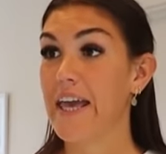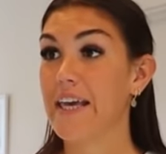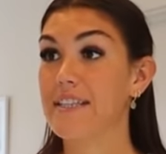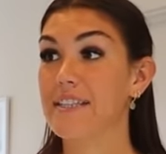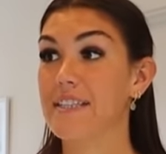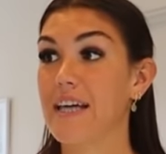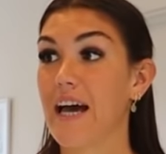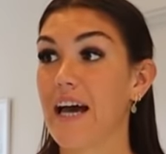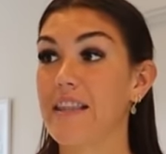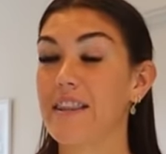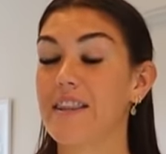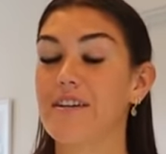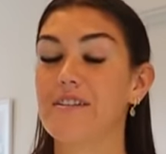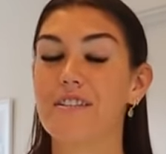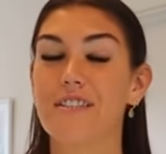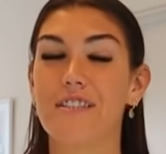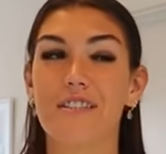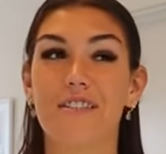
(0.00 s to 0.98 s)
is that
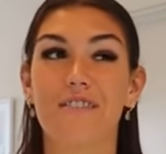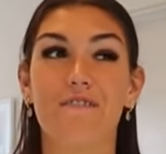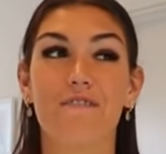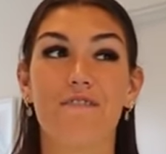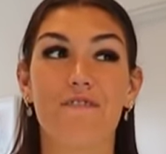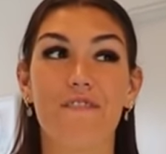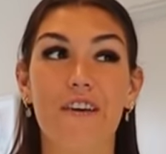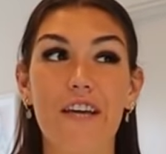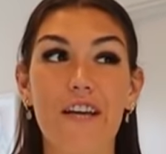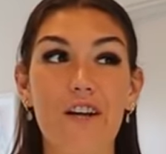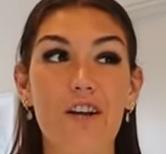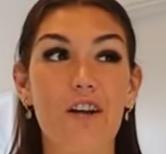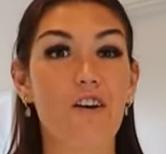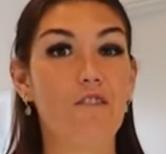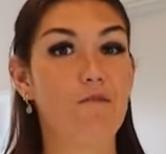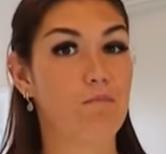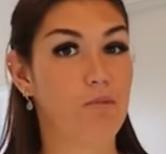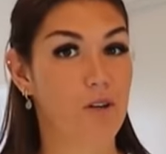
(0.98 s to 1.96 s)
there's this fear
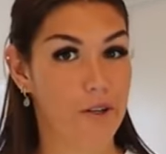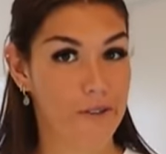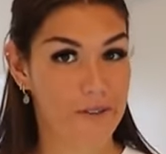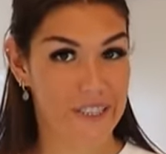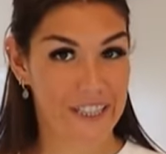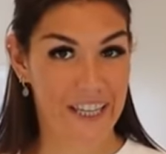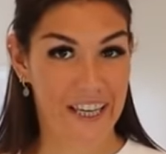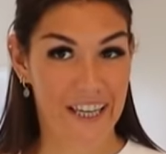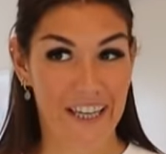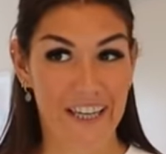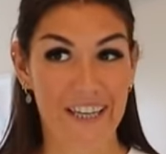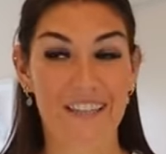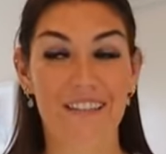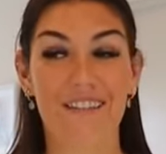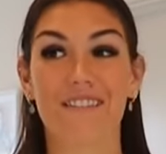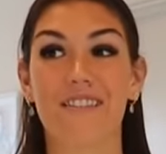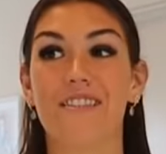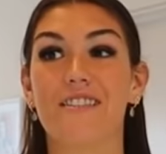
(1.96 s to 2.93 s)
of protein.
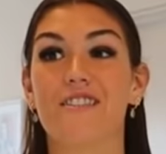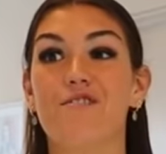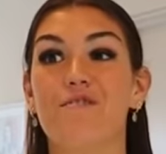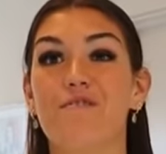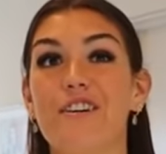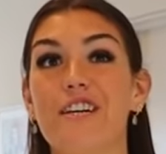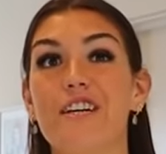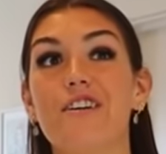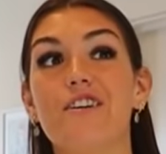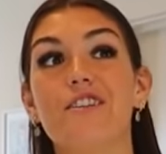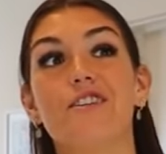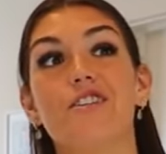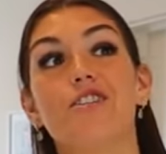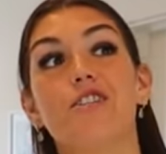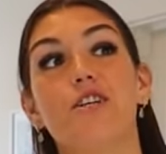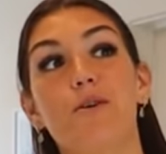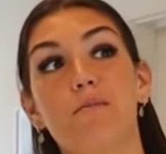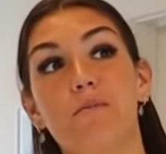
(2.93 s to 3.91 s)
There's this fear
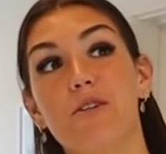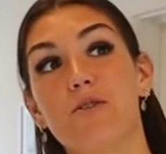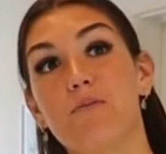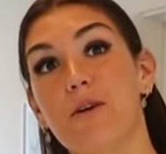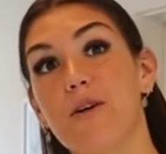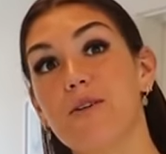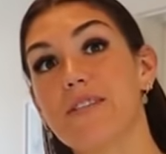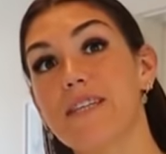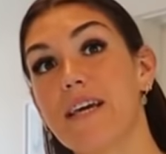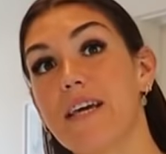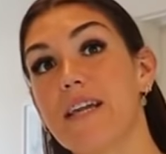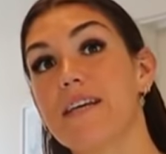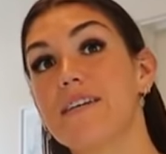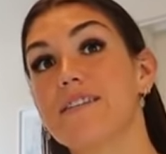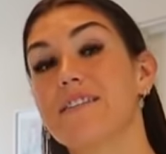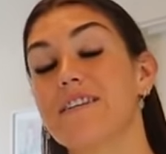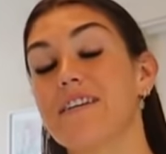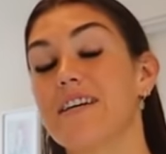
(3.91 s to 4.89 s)
that too much protein
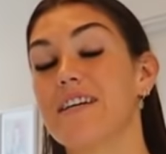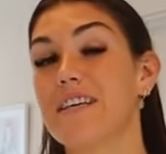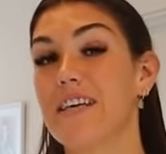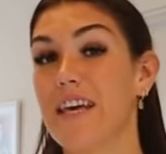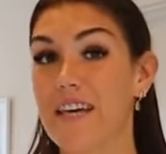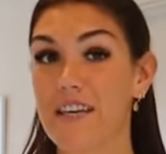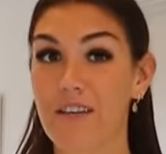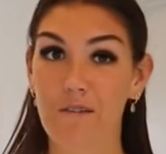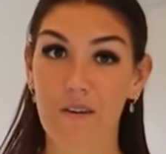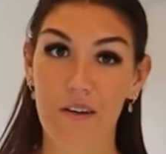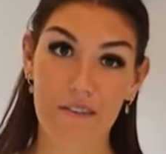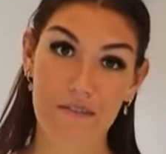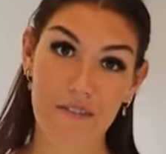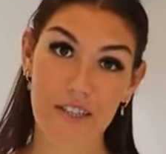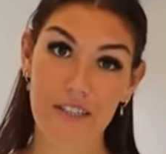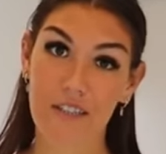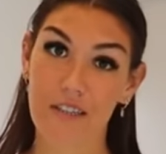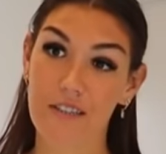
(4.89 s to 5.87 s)
is gonna kick you out
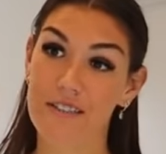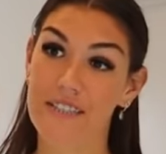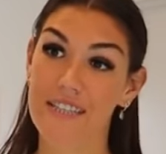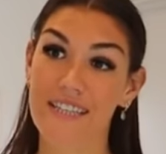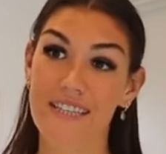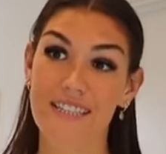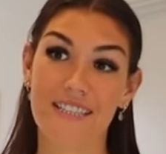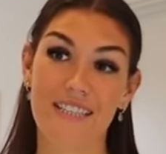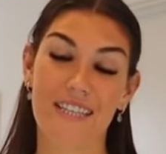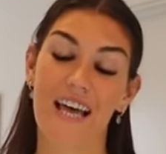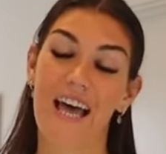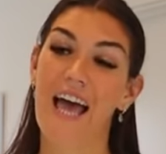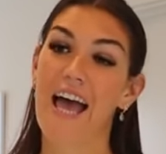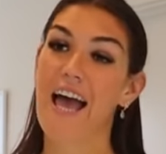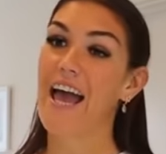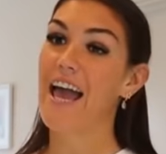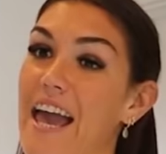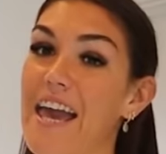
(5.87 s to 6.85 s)
of ketosis,
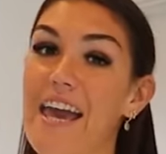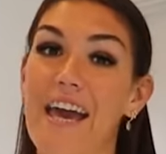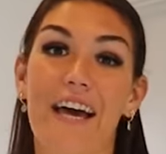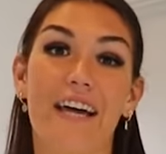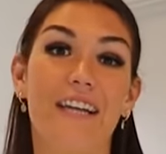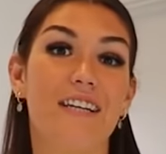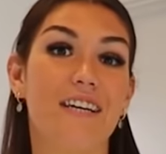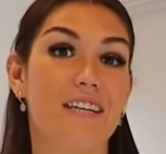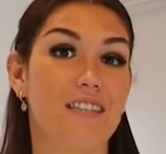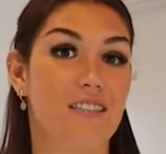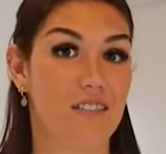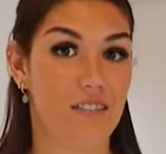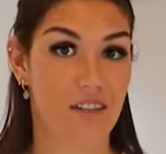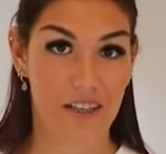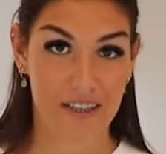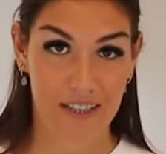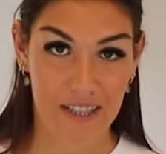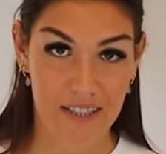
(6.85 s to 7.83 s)
and it's
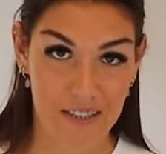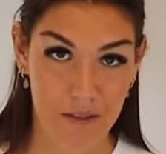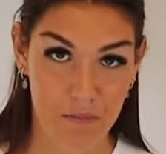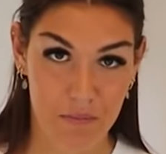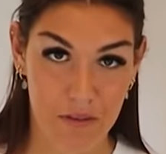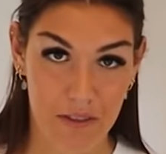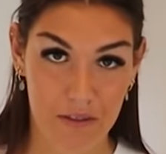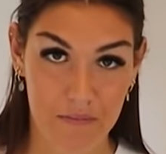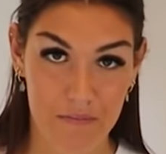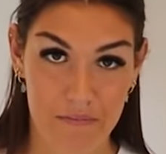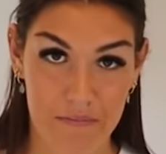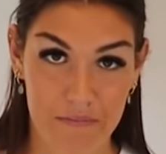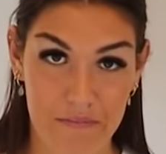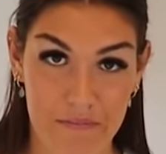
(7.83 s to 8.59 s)
not that simple.